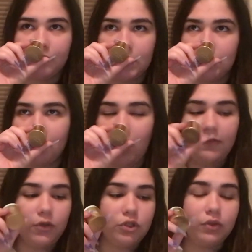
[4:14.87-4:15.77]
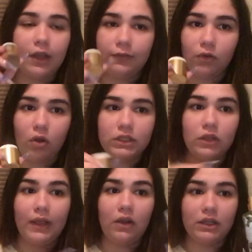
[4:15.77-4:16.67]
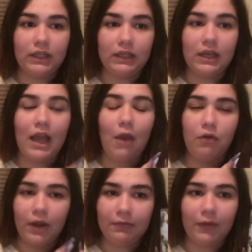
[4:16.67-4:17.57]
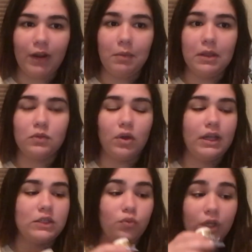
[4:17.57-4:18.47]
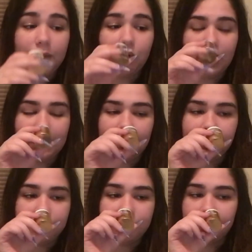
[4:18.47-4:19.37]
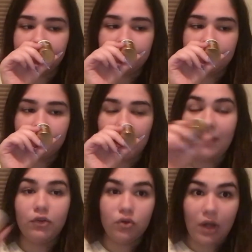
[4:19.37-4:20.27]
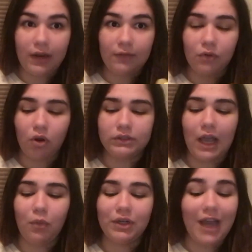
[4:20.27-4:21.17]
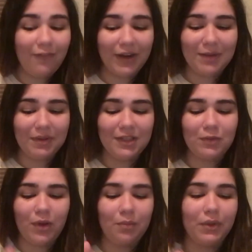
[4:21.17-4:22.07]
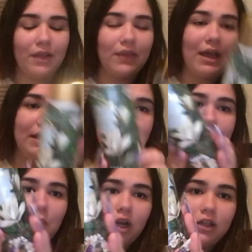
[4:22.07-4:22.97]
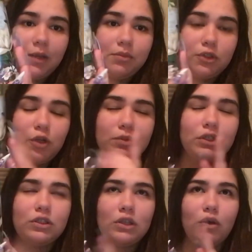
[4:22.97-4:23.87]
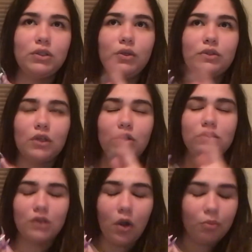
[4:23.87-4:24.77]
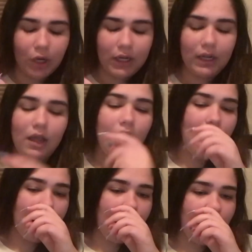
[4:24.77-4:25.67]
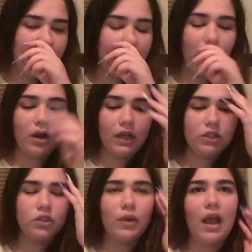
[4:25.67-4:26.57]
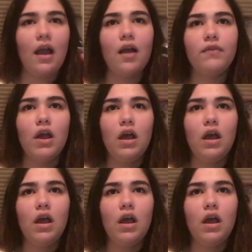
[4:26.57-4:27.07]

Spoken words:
So if you do like florals and you like gardenia, I would definitely recommend this one. It's really pretty. If you do not like florals, I would not recommend this one, but that is Sparkling Blooms. So pretty. I already do have